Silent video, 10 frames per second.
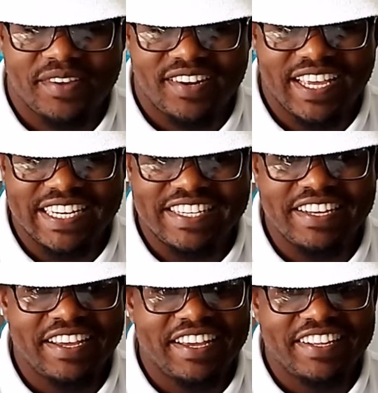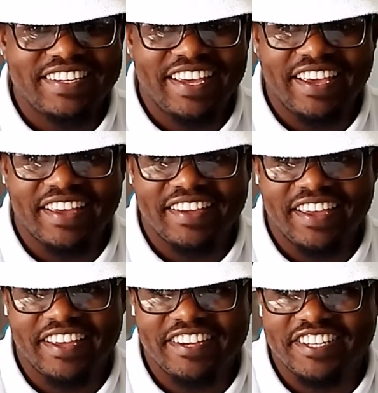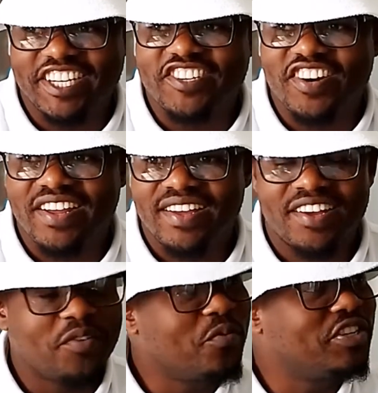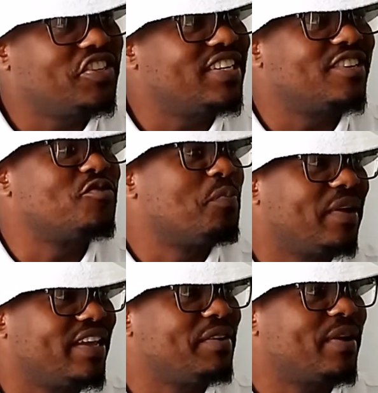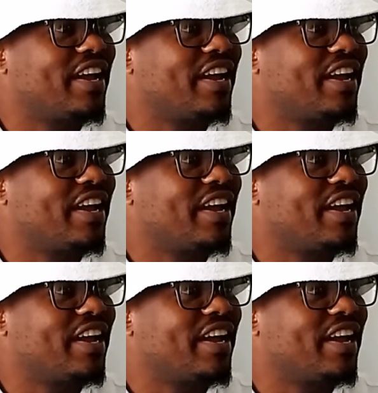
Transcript: man. And gender? Which gender do you play? What